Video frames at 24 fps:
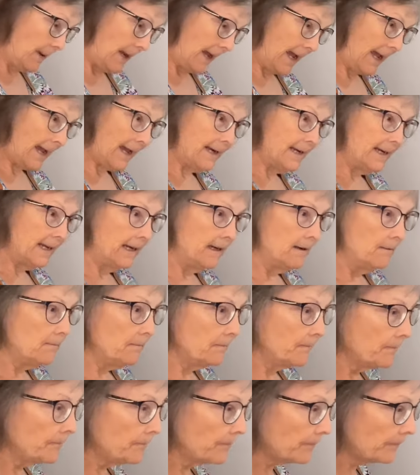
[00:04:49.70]
add in,
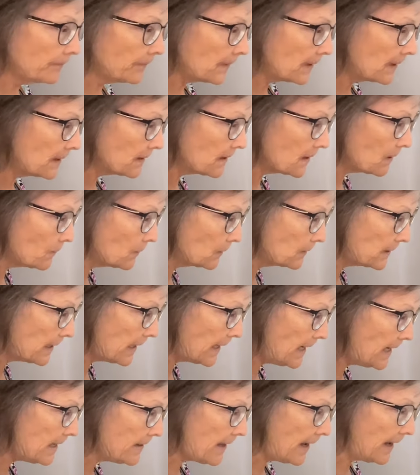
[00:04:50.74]
so we'll
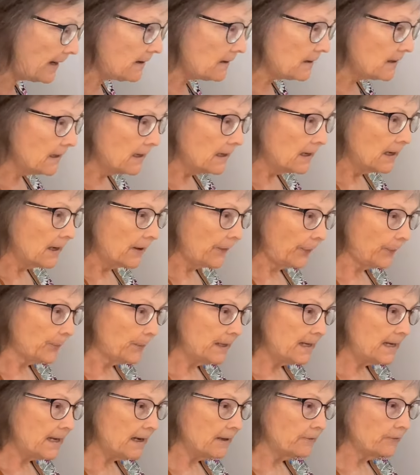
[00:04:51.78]
tear that,
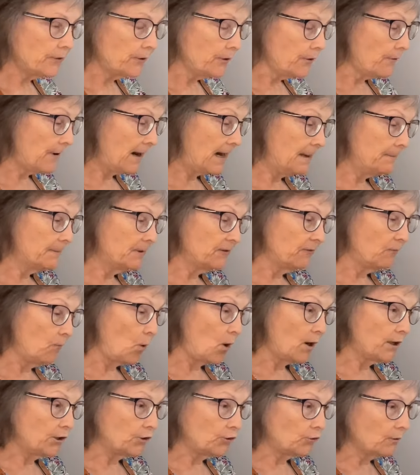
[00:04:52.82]
300 grams of
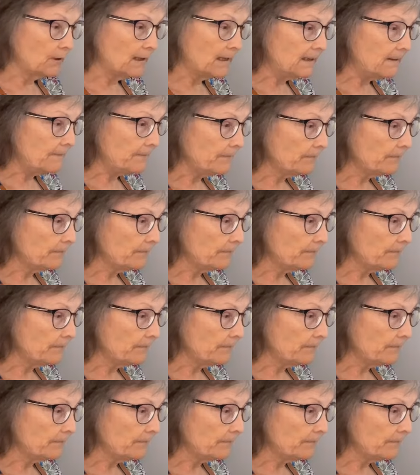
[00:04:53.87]
white sugar.